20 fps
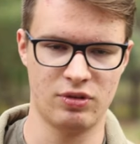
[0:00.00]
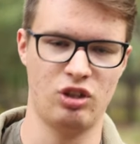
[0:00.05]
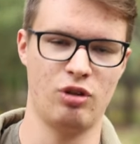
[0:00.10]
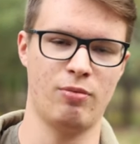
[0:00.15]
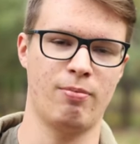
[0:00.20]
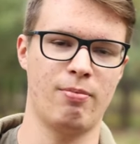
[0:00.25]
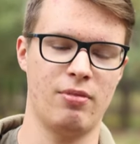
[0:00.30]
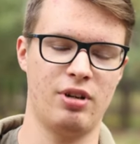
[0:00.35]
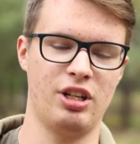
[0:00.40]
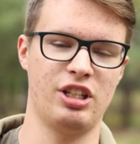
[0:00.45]

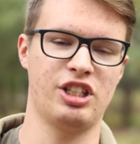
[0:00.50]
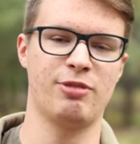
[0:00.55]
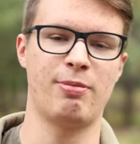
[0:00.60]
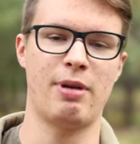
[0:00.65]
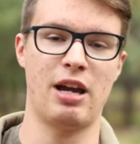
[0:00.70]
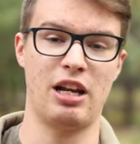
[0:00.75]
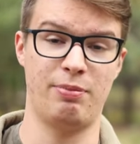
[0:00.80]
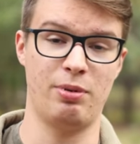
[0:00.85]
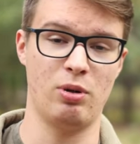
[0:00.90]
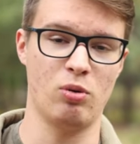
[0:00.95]
you, it
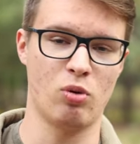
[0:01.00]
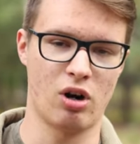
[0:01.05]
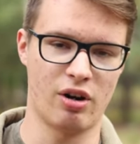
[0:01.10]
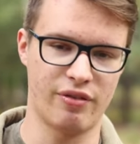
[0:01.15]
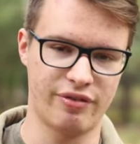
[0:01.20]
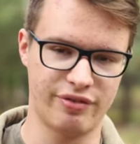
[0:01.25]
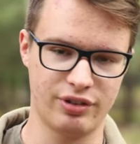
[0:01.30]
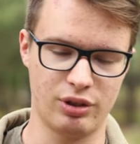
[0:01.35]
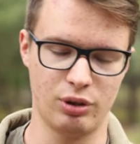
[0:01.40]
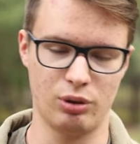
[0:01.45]
might be
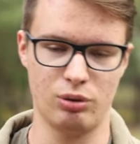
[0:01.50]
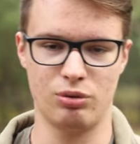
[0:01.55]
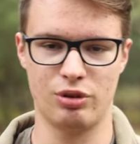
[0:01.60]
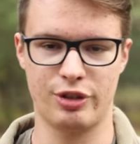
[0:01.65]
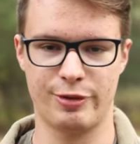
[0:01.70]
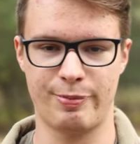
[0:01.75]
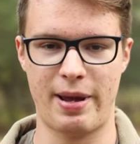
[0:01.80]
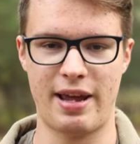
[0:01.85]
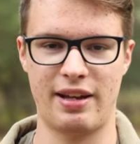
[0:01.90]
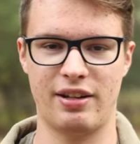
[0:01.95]
worth to
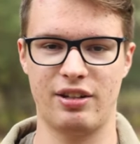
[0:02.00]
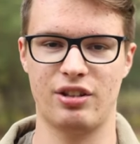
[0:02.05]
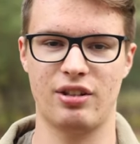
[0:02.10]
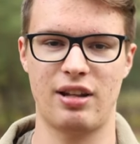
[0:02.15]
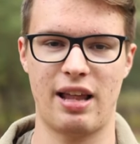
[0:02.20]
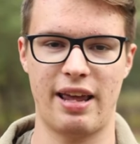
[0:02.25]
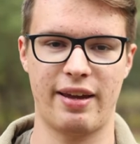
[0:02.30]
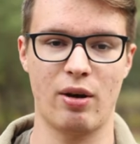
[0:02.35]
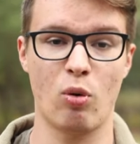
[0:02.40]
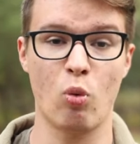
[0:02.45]
spend
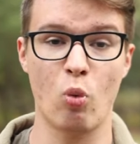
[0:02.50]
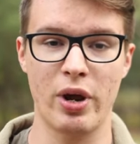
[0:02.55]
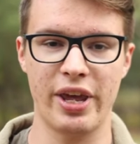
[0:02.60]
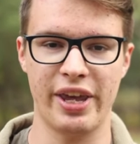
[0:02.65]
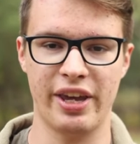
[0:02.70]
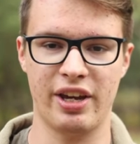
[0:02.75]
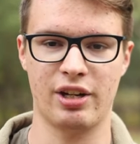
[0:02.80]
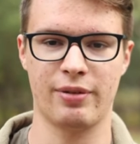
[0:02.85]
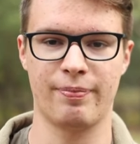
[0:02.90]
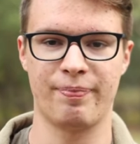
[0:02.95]
like a
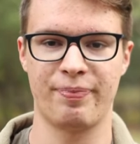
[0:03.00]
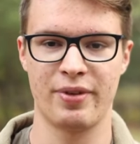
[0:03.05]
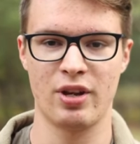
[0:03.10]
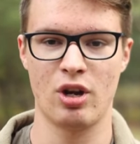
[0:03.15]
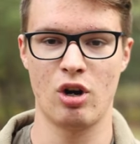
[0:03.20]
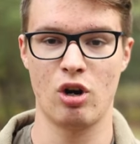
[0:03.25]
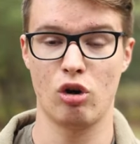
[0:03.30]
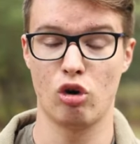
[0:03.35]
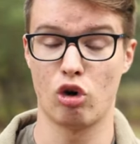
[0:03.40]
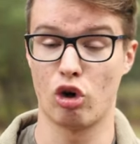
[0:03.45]
week
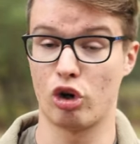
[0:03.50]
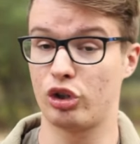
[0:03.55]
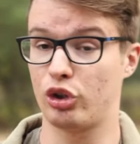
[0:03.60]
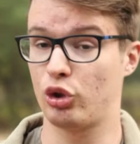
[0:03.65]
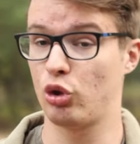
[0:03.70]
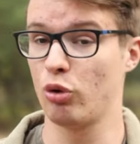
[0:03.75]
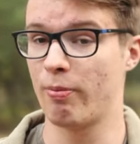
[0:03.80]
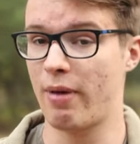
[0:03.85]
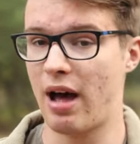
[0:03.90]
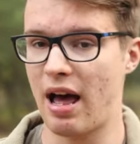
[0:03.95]
or
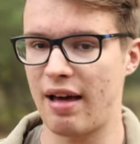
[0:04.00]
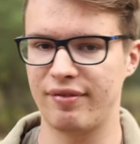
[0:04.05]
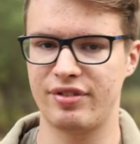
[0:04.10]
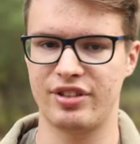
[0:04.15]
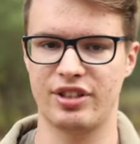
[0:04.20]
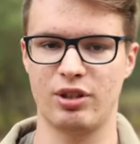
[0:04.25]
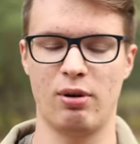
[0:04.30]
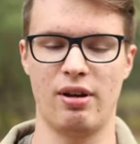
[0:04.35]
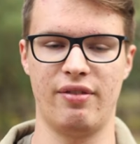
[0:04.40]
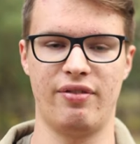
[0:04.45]
two
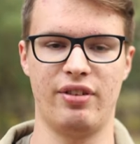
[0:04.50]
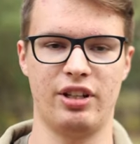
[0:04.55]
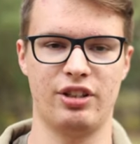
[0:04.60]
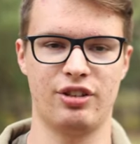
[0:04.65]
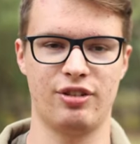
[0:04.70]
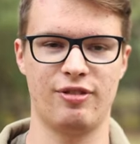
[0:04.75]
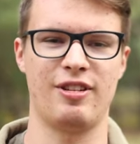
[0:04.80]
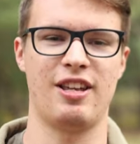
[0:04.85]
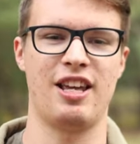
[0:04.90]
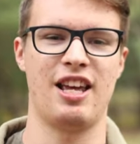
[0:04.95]
months with
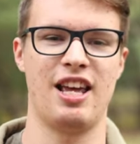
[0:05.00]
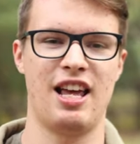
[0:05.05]
it.